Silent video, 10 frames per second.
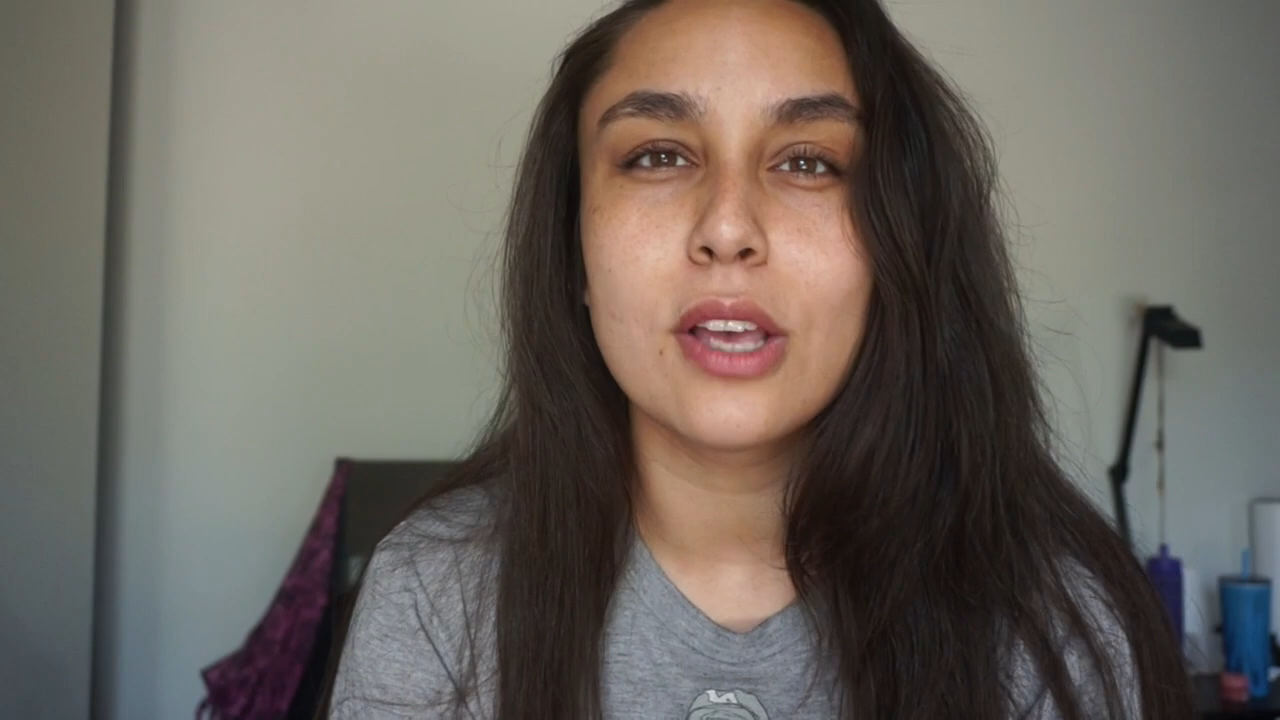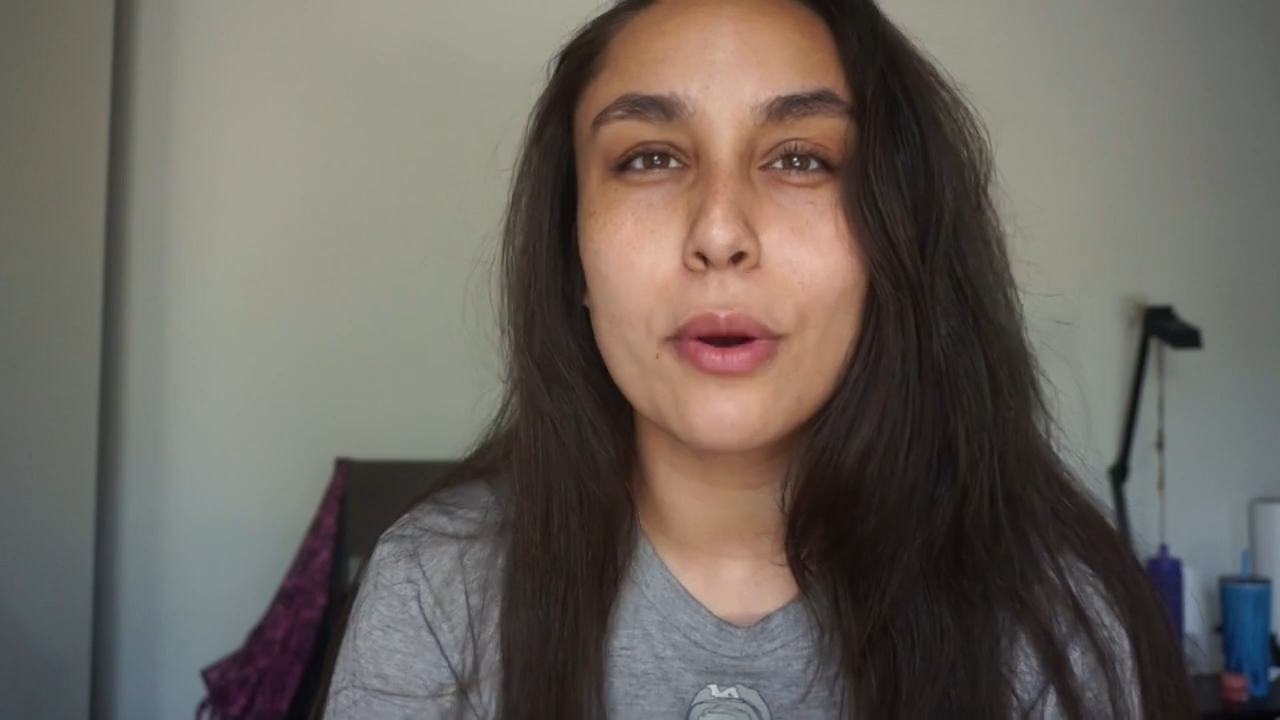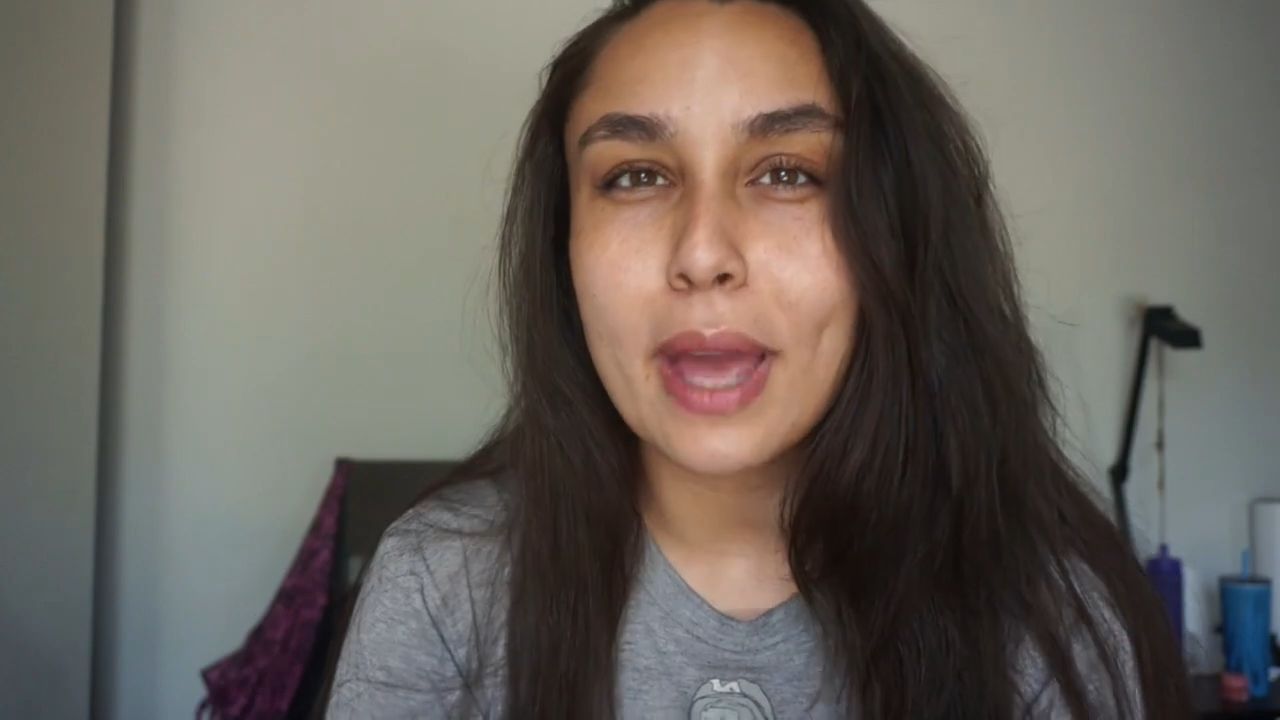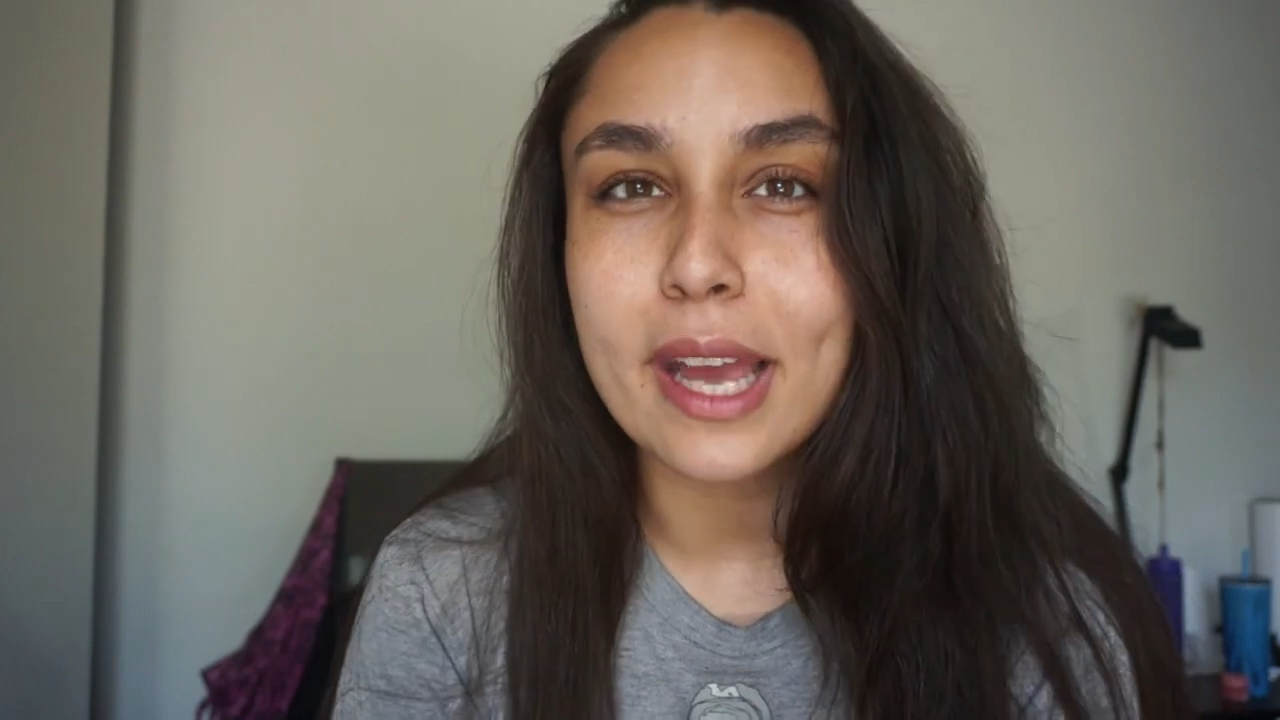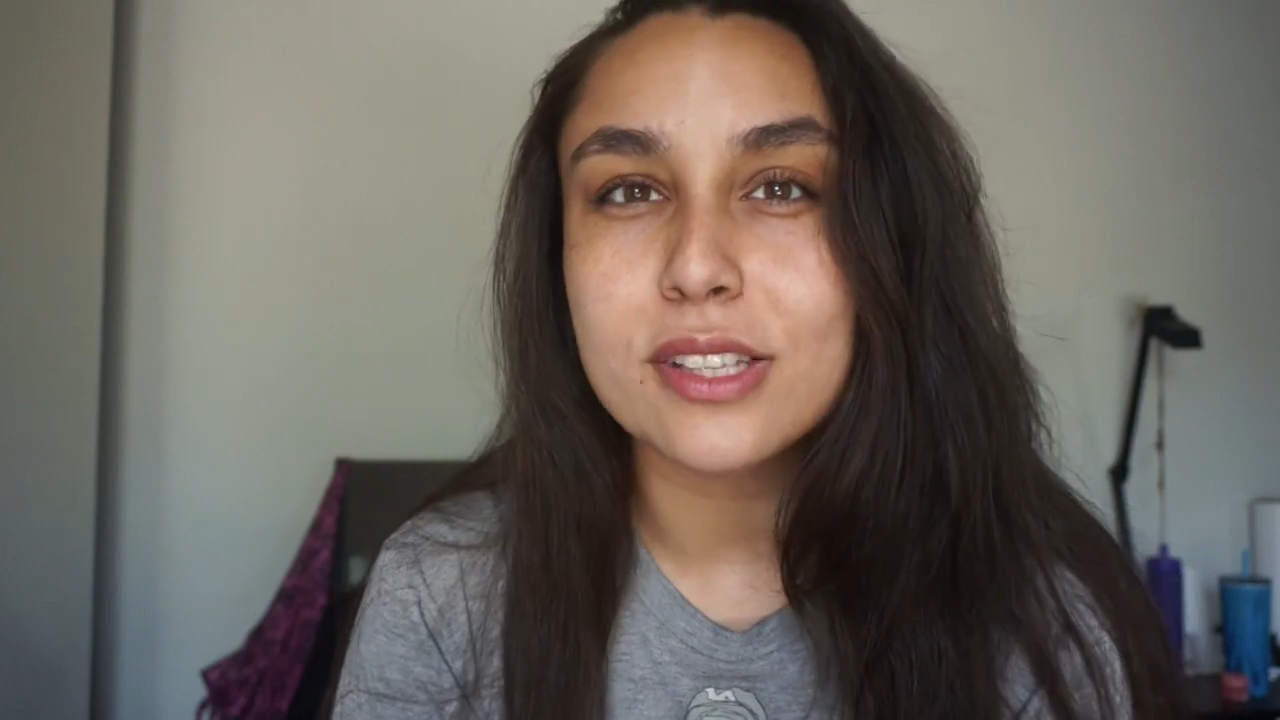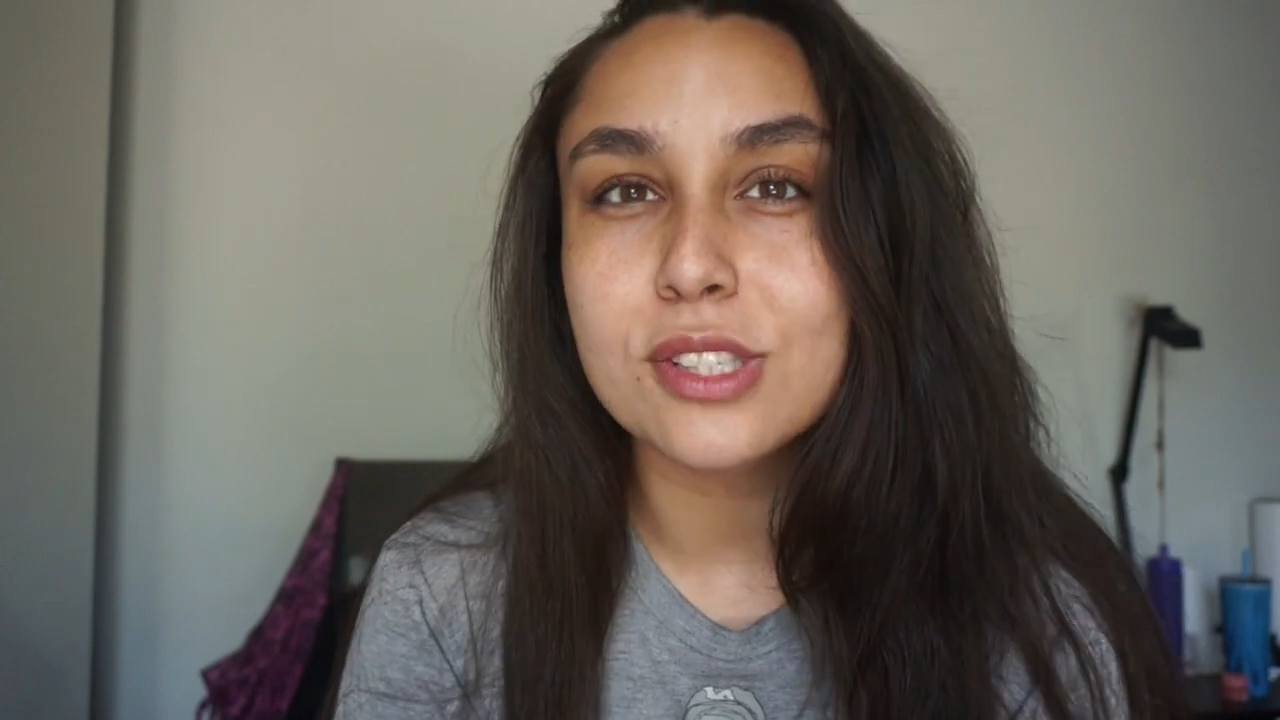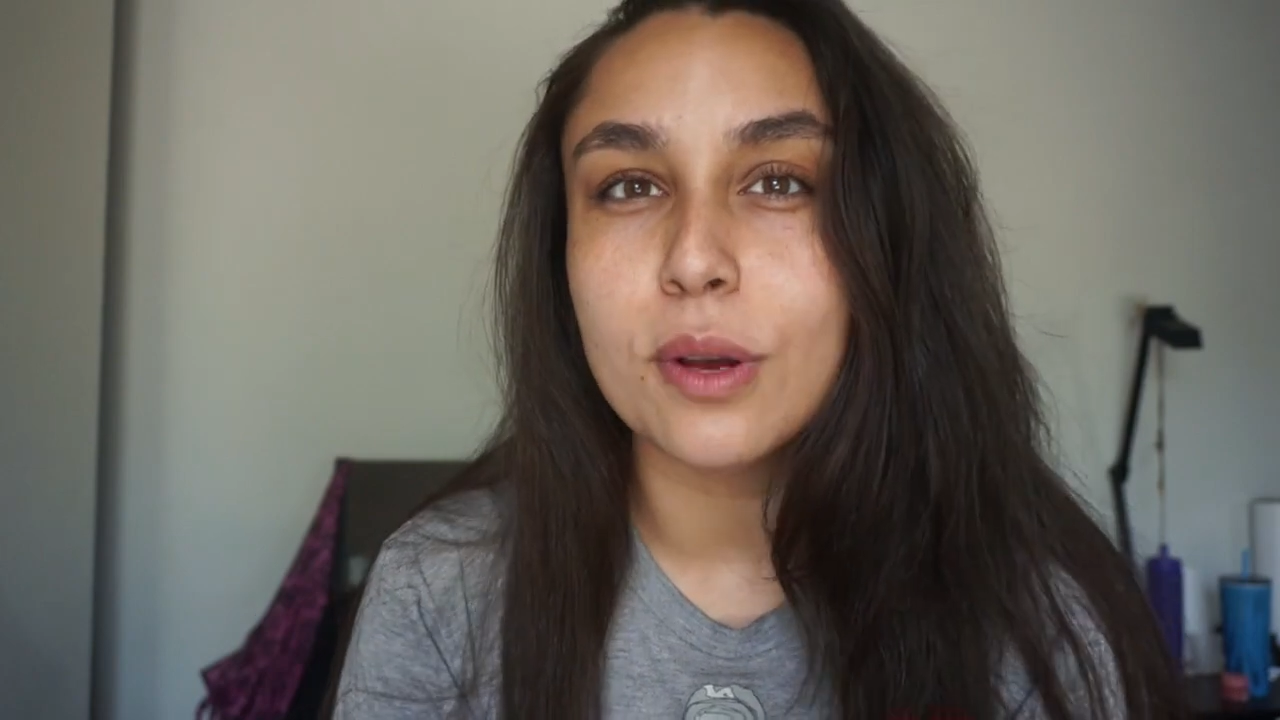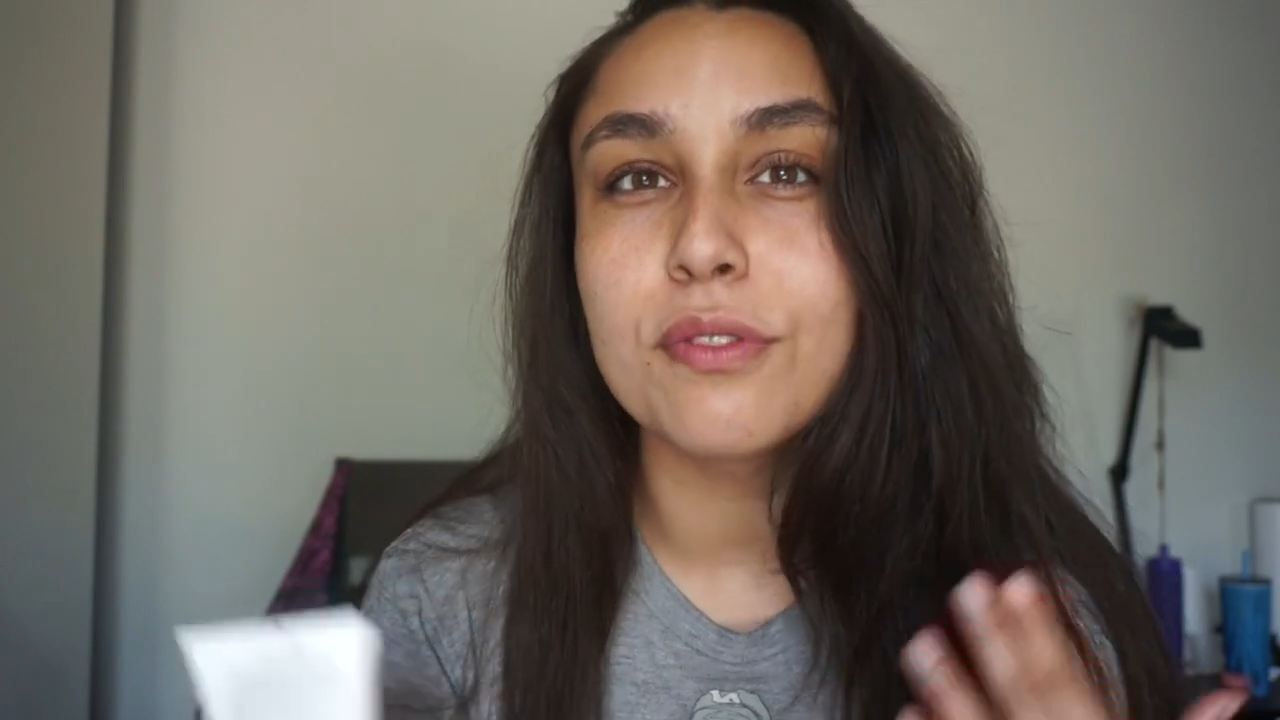okay, so